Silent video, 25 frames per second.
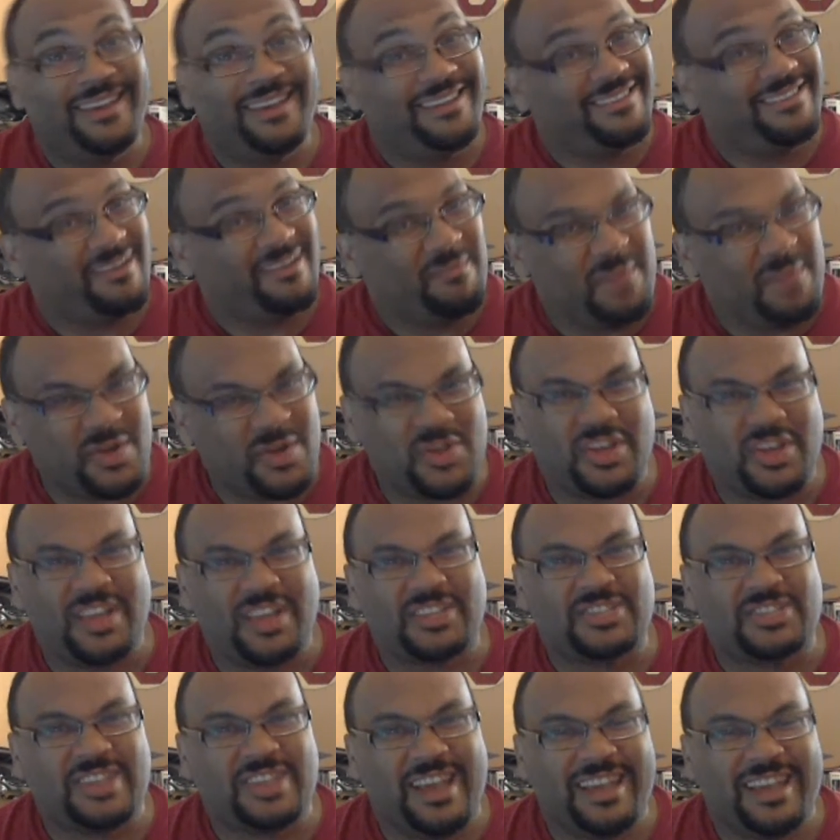to
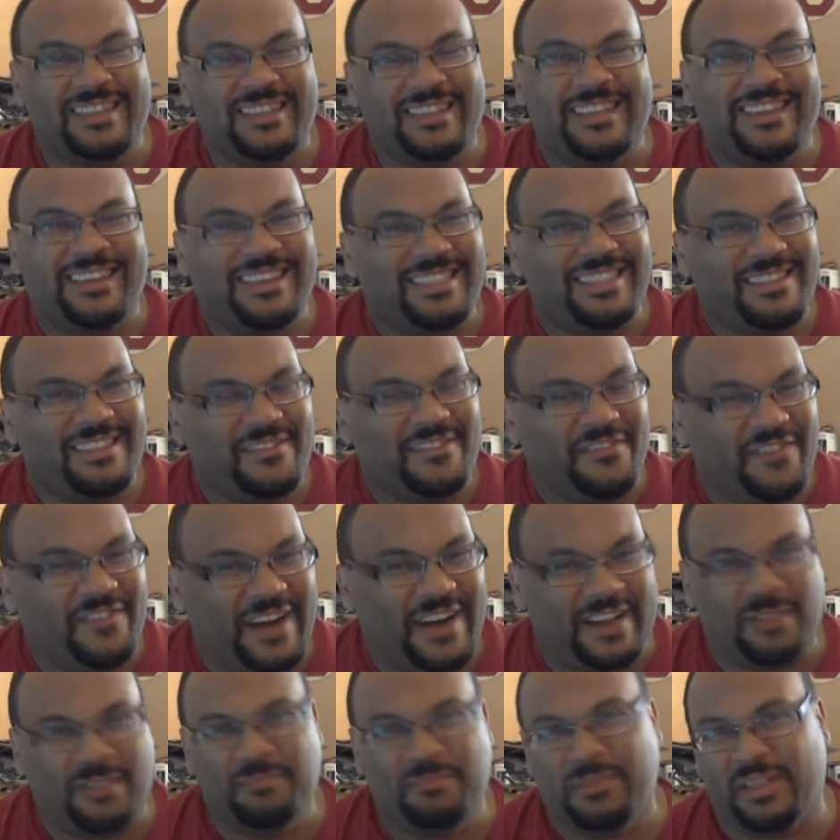Michigan State in the
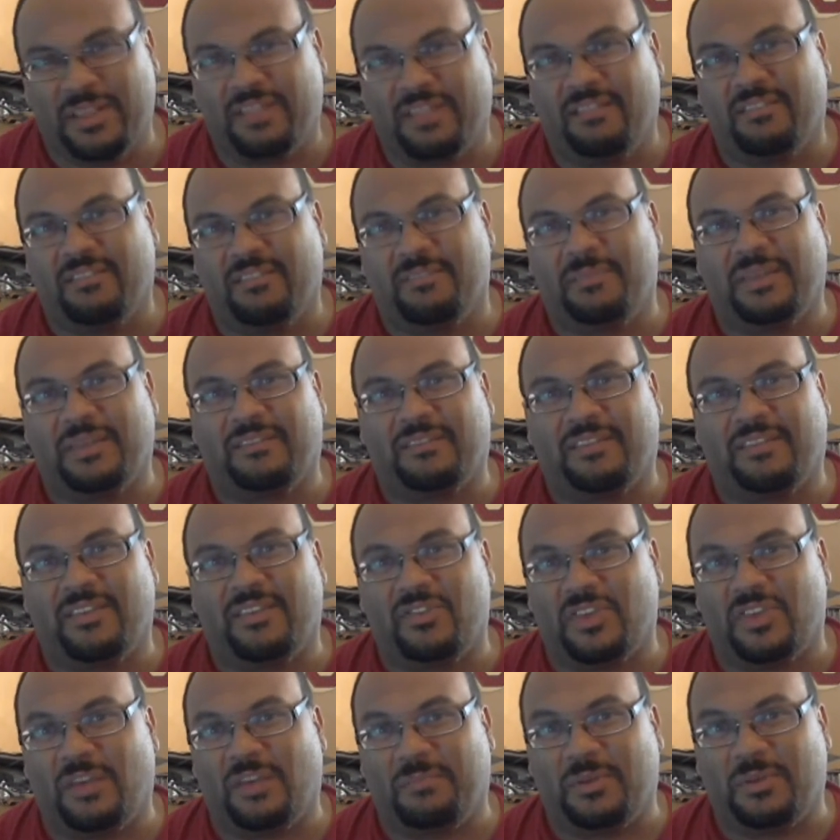final minute of the Big
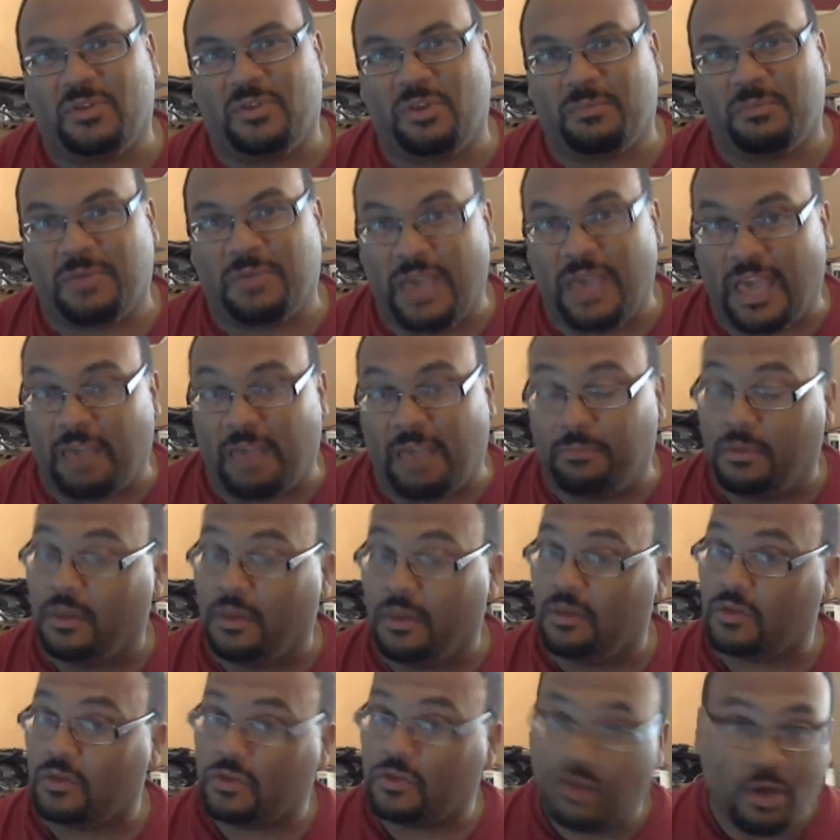Ten championship game.
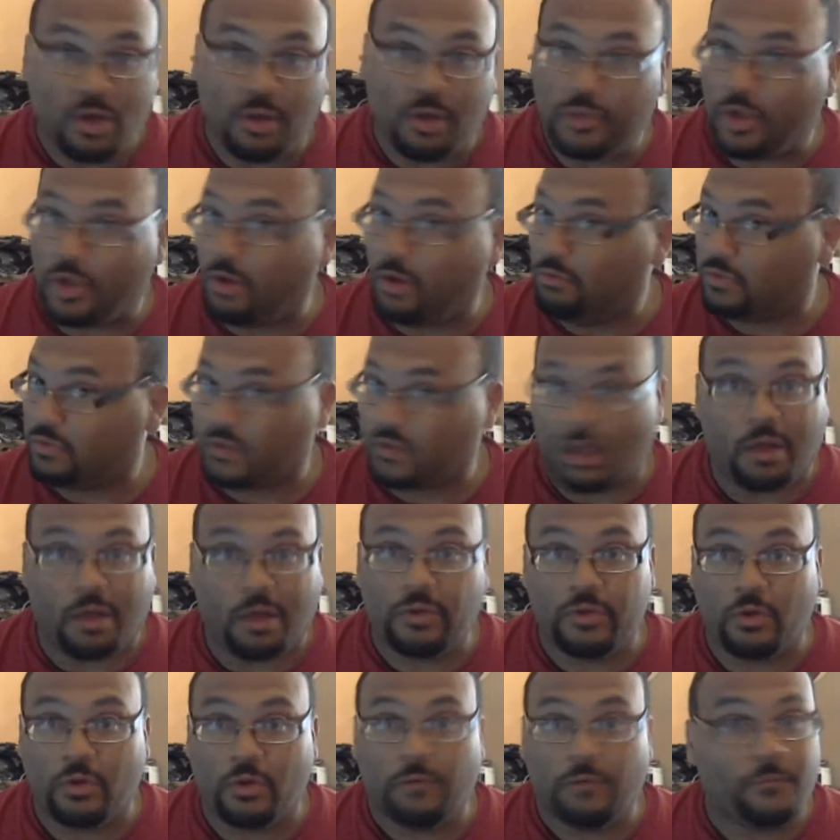Still, though,
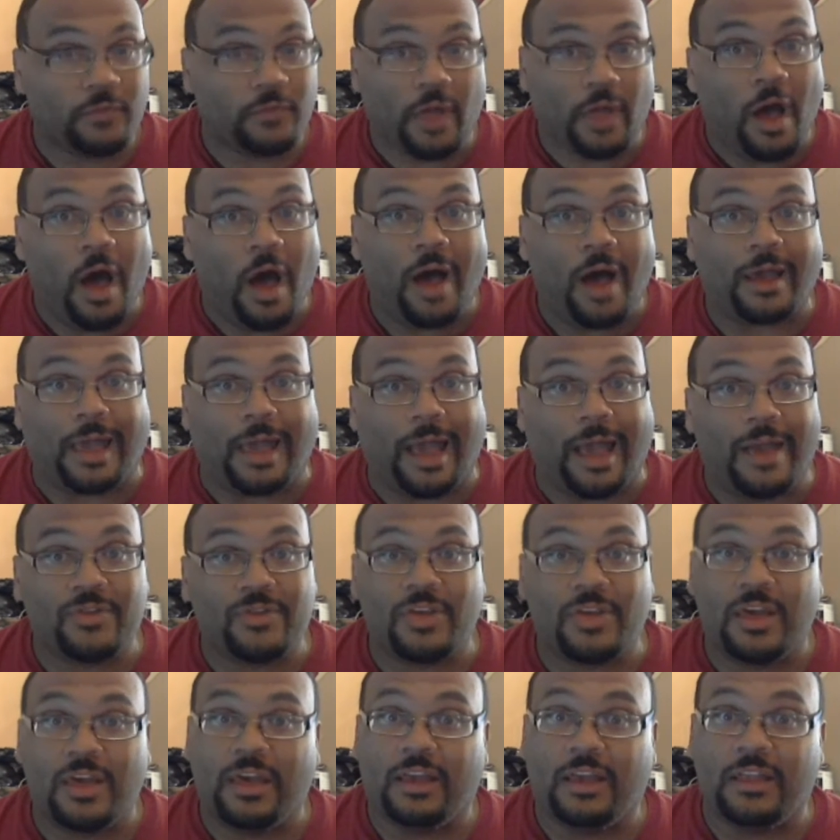solid year for the
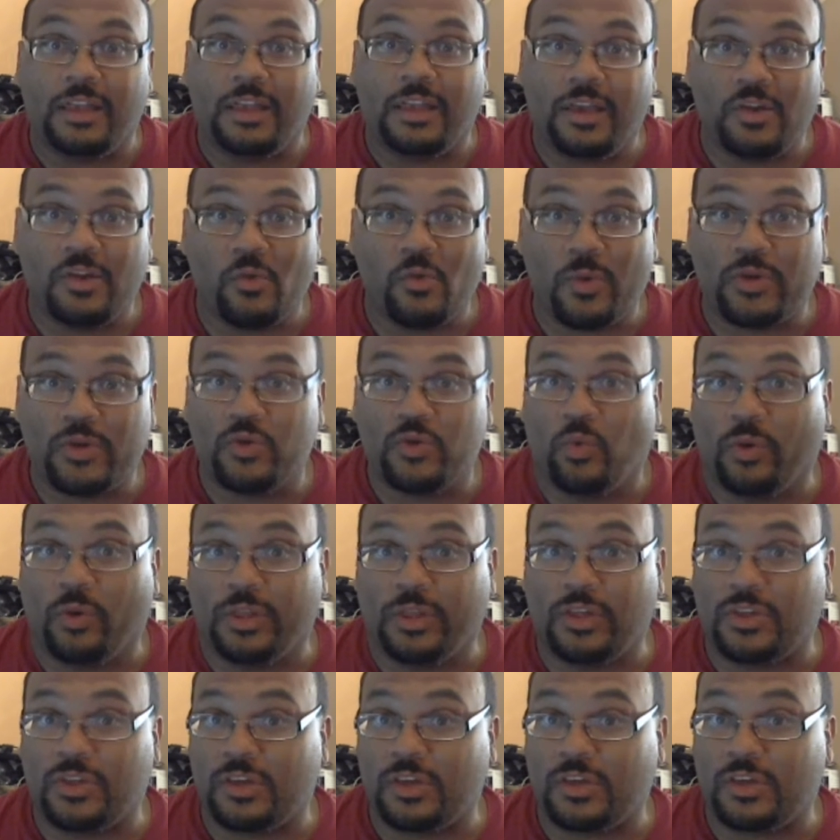Hawkeyes, and entering
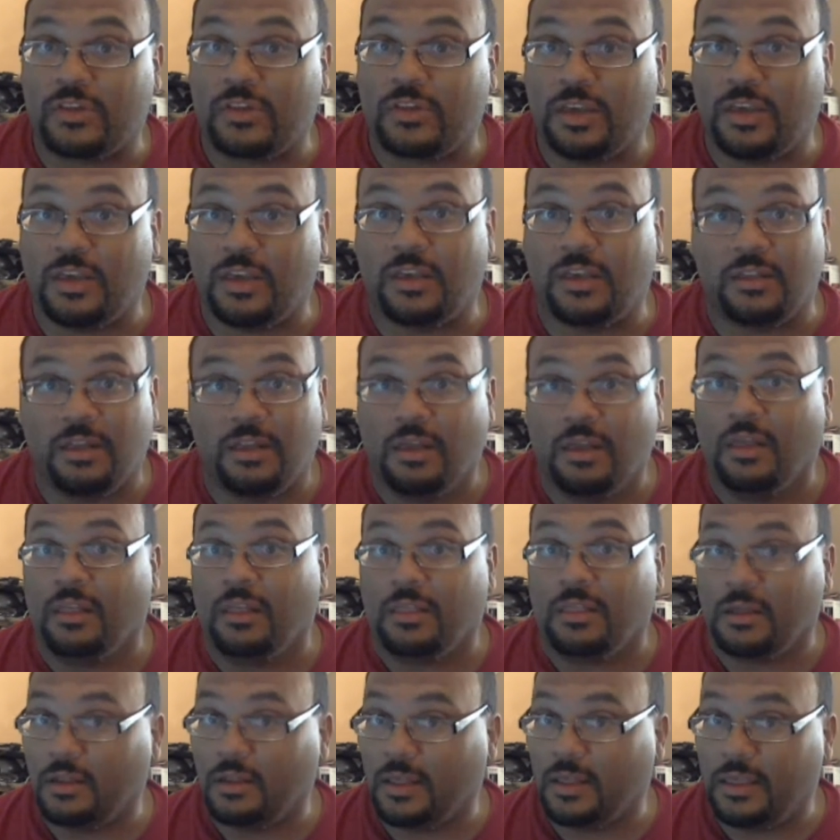2016,
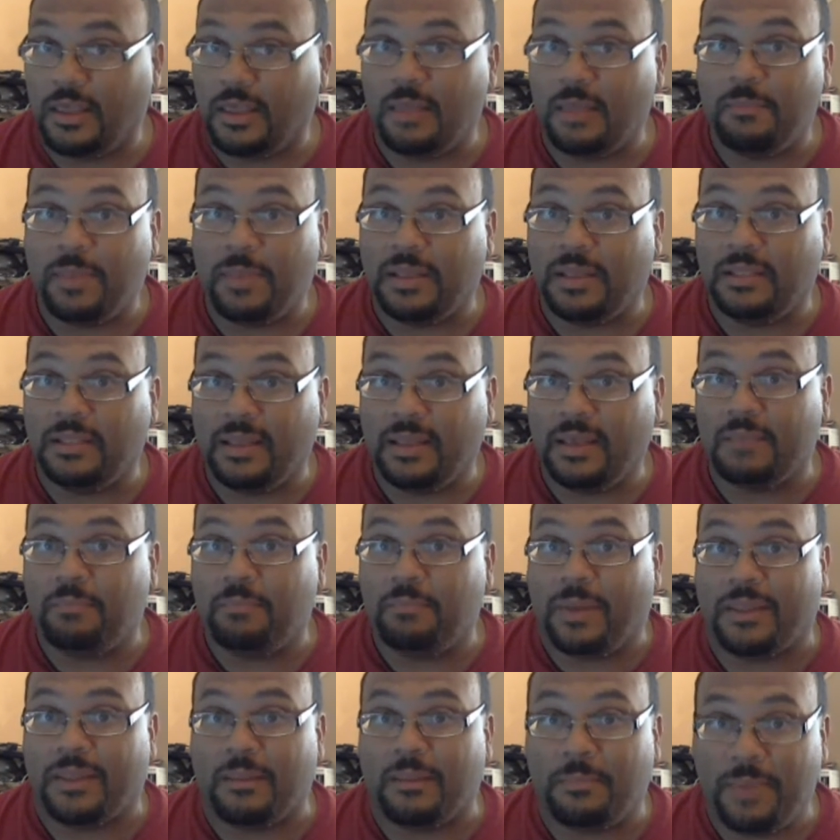they'll again be
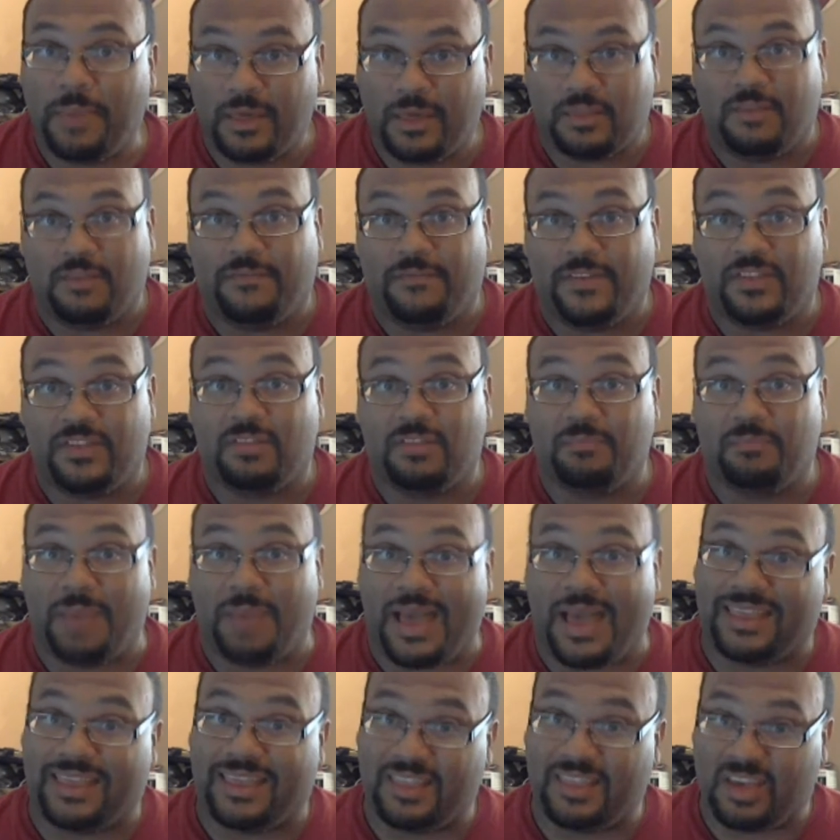led by the best defensive
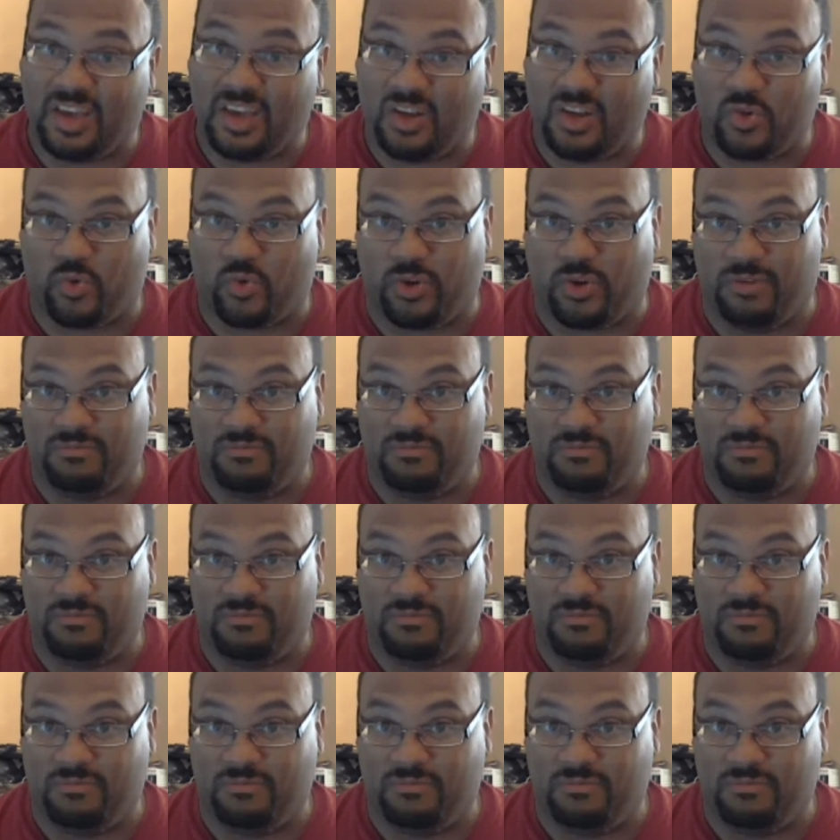back in the country.